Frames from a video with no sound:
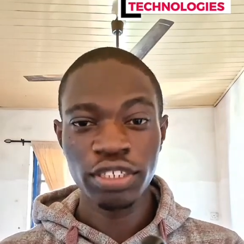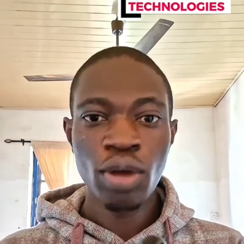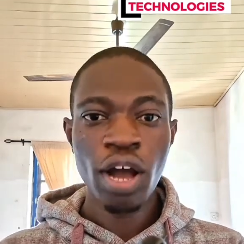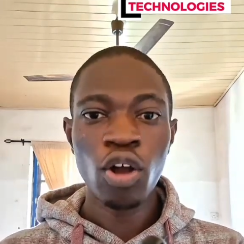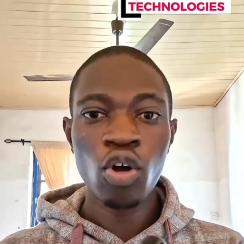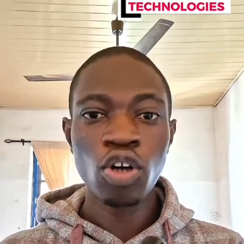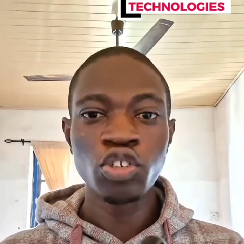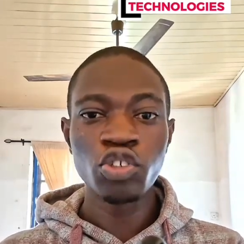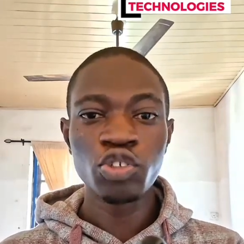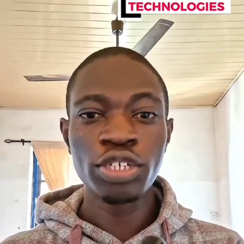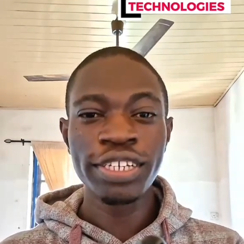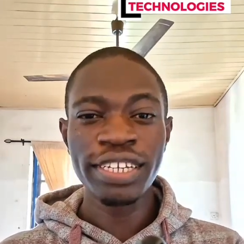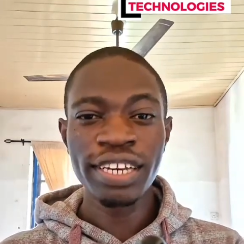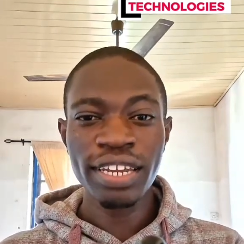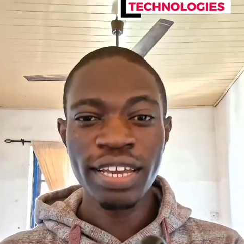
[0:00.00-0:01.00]
you are
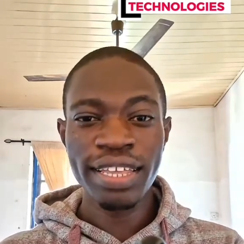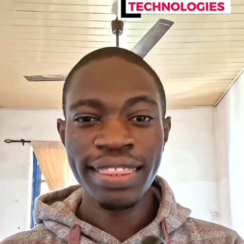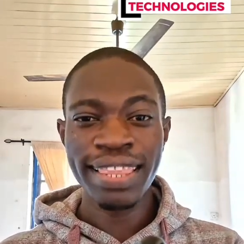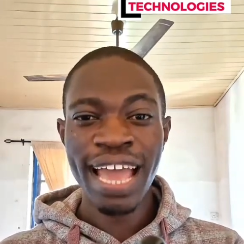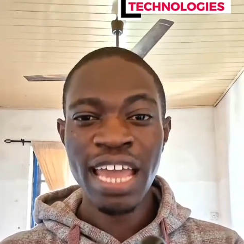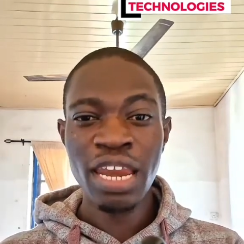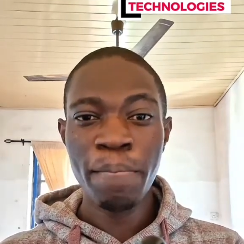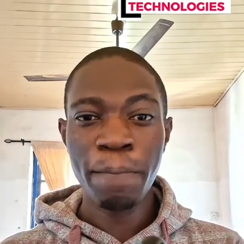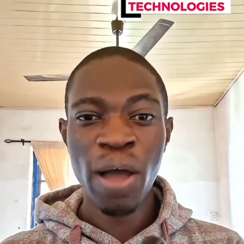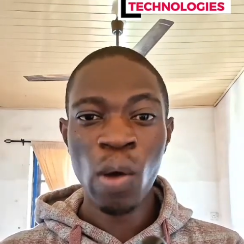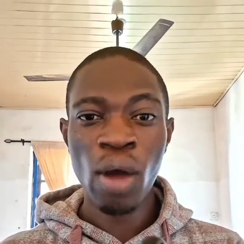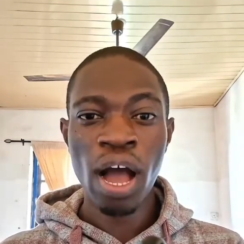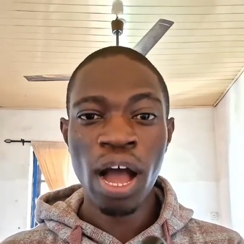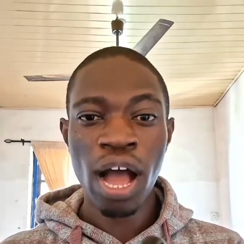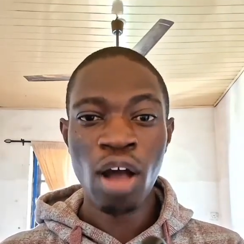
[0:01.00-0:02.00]
controlling a tiny
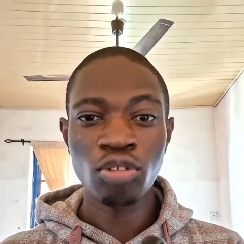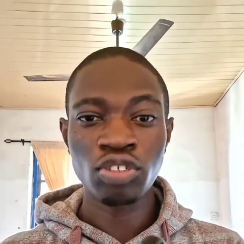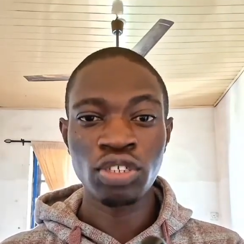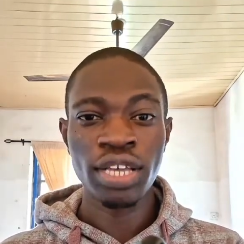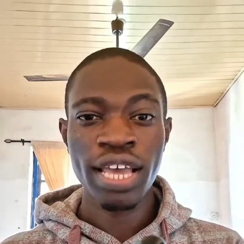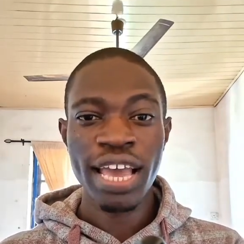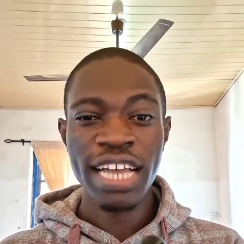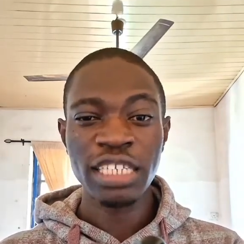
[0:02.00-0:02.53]
powerhouse